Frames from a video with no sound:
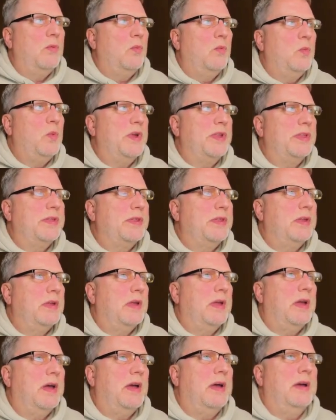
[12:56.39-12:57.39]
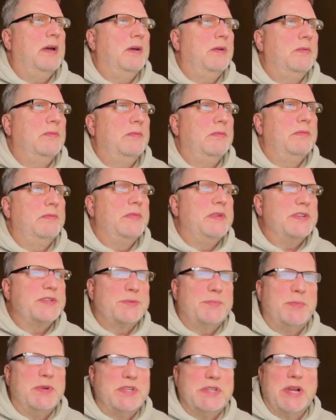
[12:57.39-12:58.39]
with this
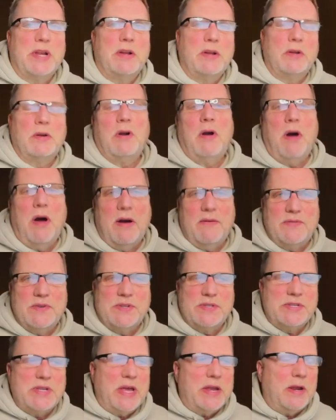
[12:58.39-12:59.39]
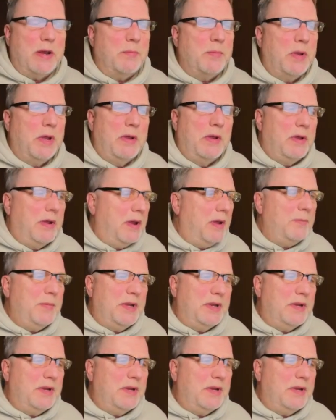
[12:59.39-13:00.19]
particular Office setup. I mean,